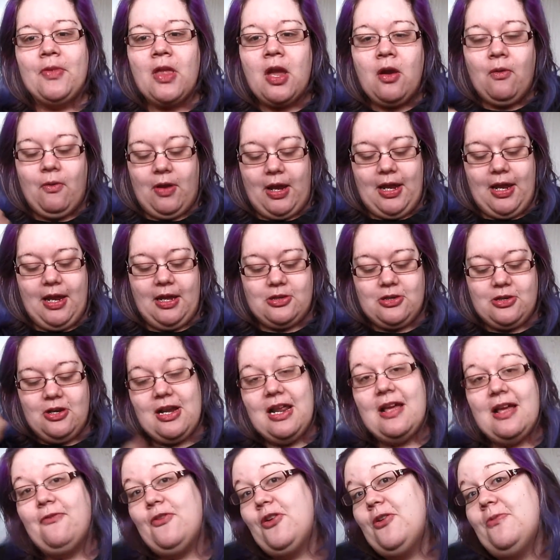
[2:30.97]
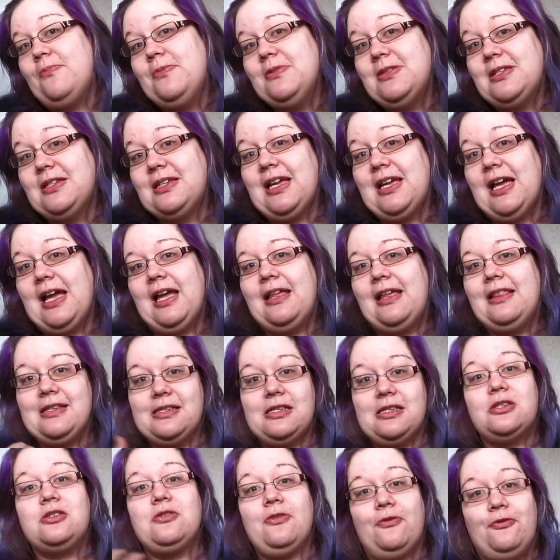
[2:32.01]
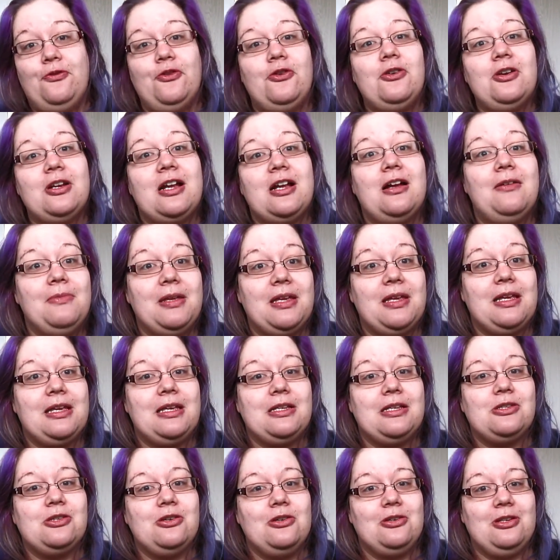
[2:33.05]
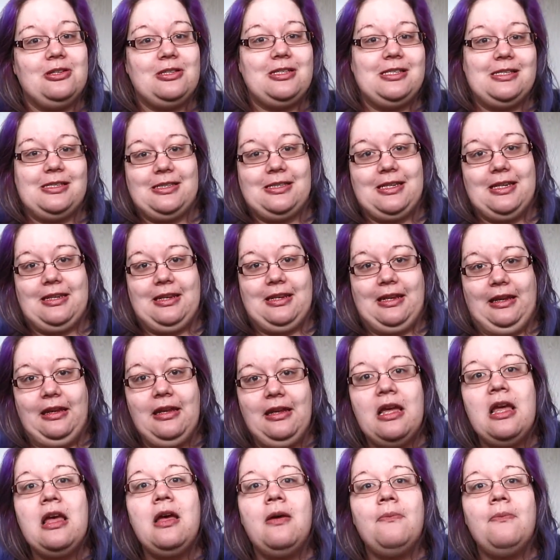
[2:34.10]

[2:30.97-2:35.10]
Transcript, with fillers: We don't have Urban Decay, there's a Sephora coming here soon to Sydney,